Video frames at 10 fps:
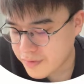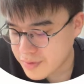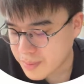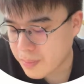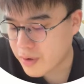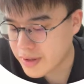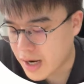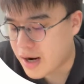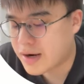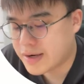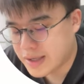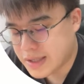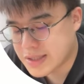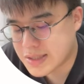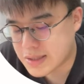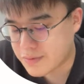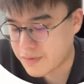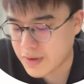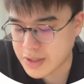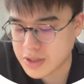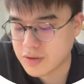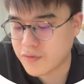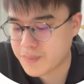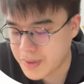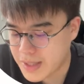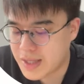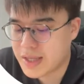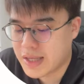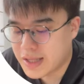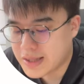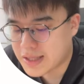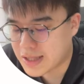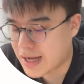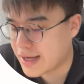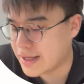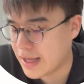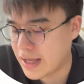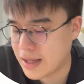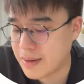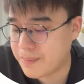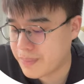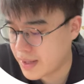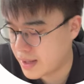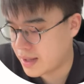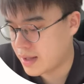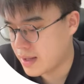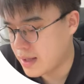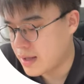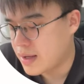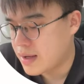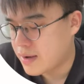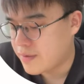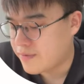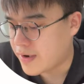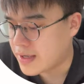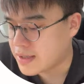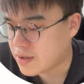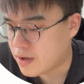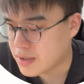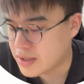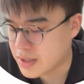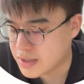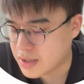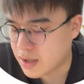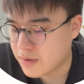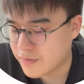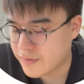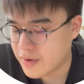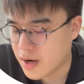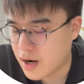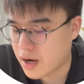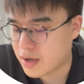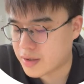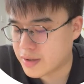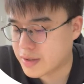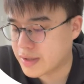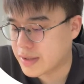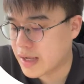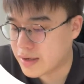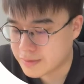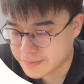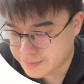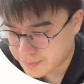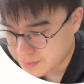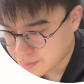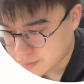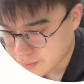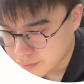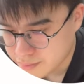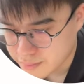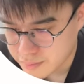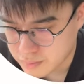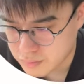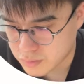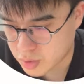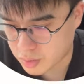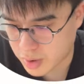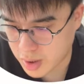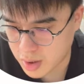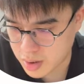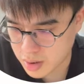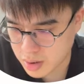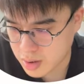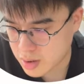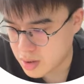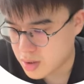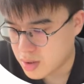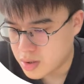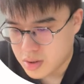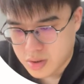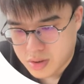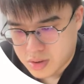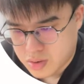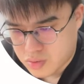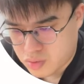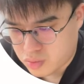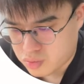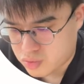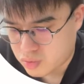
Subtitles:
The point R is the reflection of P in the line AB. Find the coordinates of R now. Okay, so